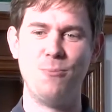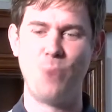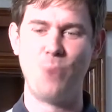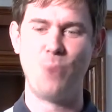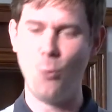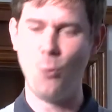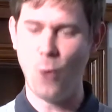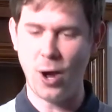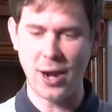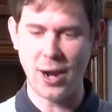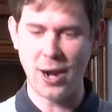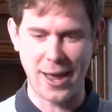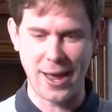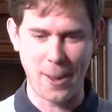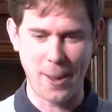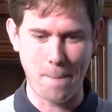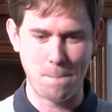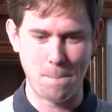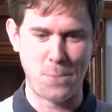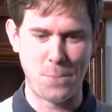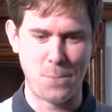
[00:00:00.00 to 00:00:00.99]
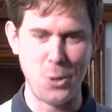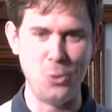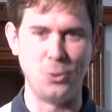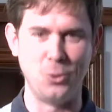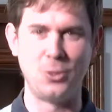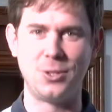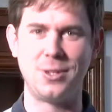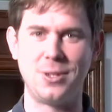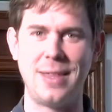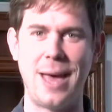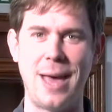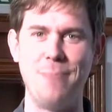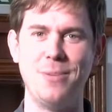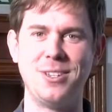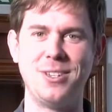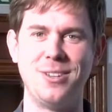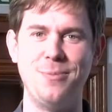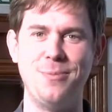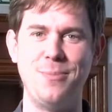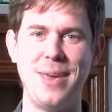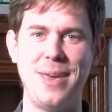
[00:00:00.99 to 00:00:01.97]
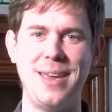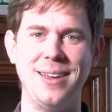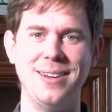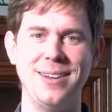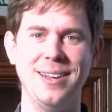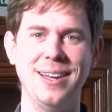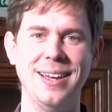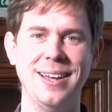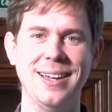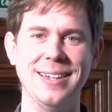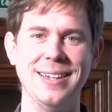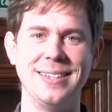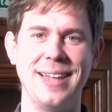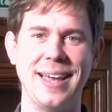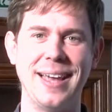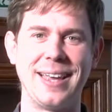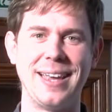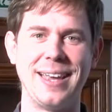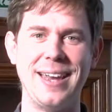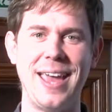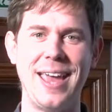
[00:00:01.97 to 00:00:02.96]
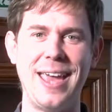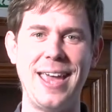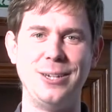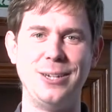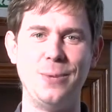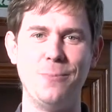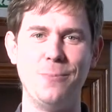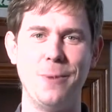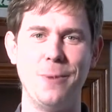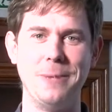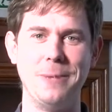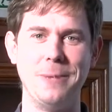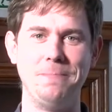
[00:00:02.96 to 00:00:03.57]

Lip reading: But what a boost that must have been to that Canadian woman.